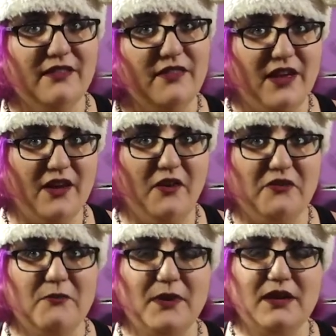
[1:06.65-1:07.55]
They
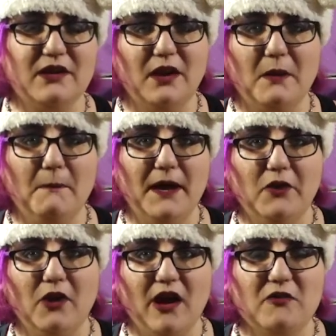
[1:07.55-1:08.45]
also meet a young Bing
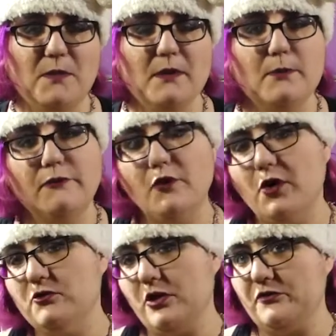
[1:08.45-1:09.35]
Crosby before
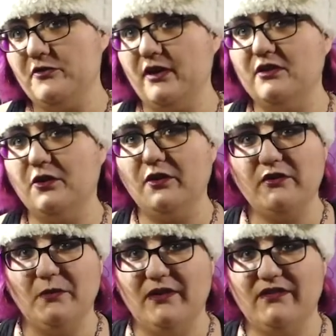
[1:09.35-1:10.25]
toasting to
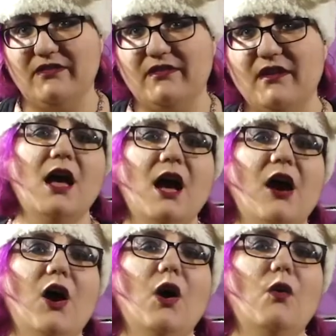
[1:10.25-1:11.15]
Christmas.
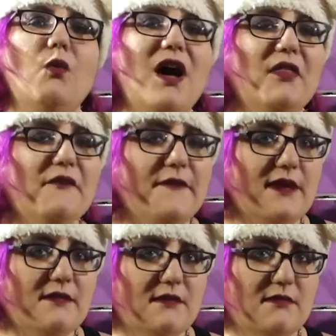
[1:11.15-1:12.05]
While The
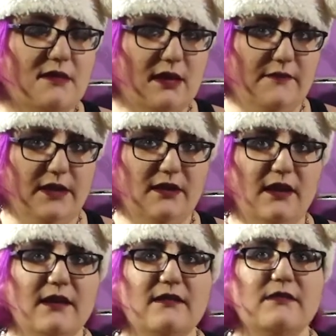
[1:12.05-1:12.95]
Feast of Stephen
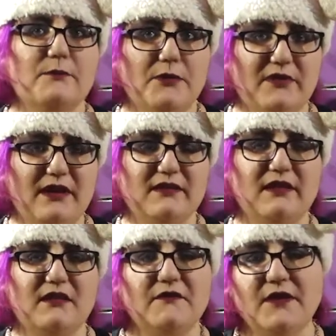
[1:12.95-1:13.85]
is presented
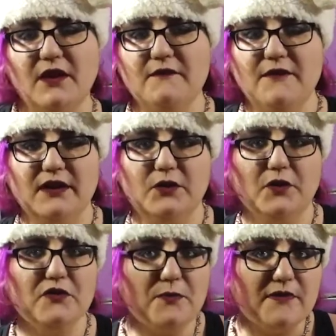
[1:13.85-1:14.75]
as a very fun
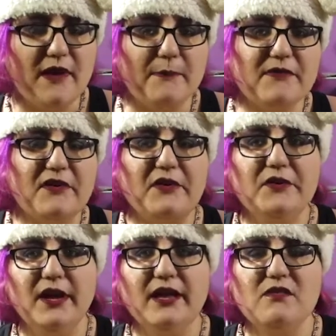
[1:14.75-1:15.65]
Christmas
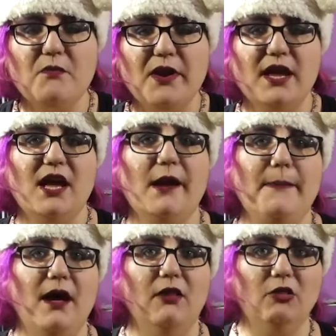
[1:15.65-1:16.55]
episode, it's breaking up
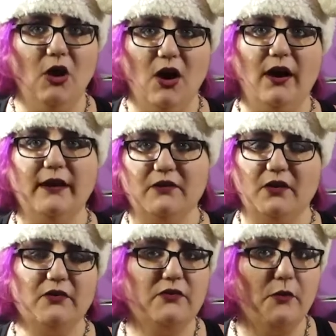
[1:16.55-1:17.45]
a long and
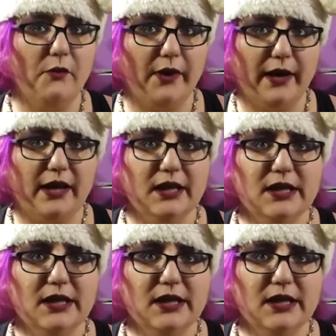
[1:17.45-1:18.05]
dark story.